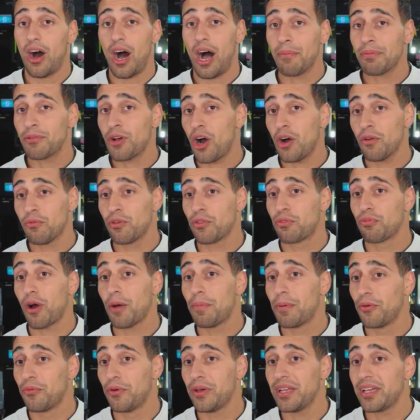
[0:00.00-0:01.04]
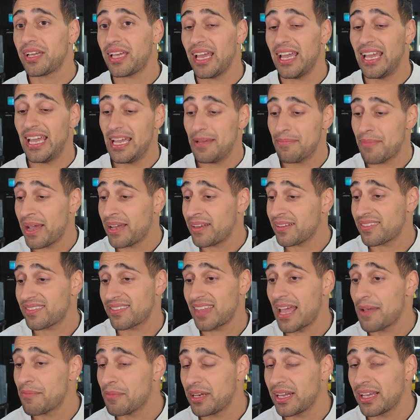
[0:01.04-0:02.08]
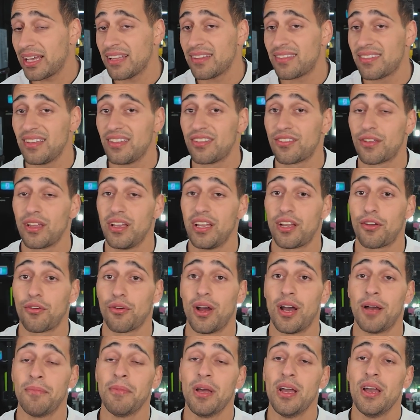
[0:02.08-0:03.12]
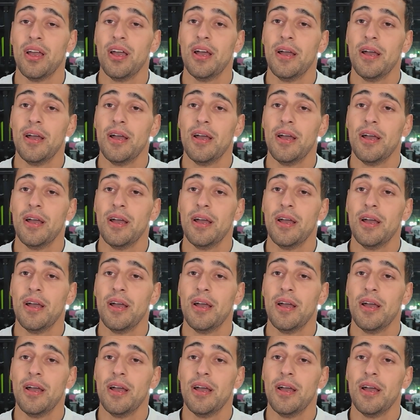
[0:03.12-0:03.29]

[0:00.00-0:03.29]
I'm going with Robert Whittaker. He made a statement against Ikram.